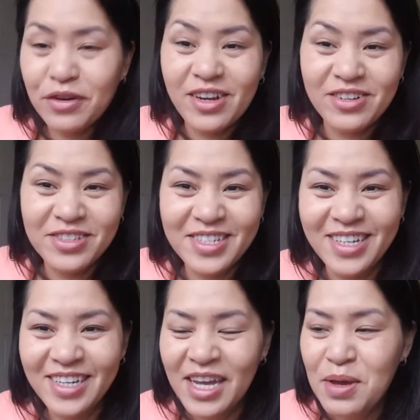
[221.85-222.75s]
freckles
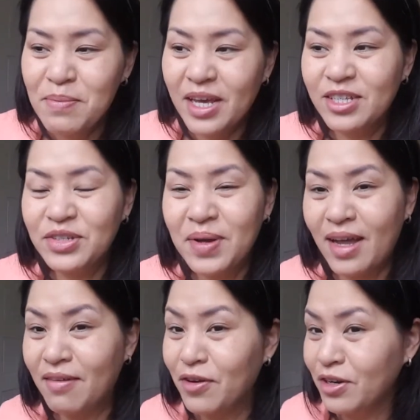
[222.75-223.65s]
because you
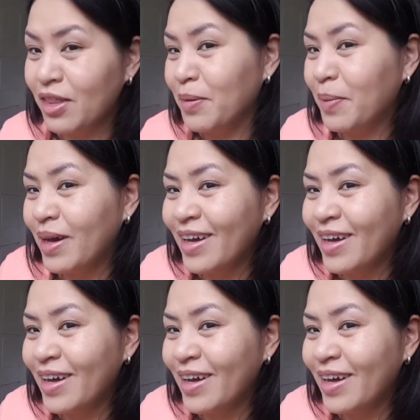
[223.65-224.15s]
kind of earned them.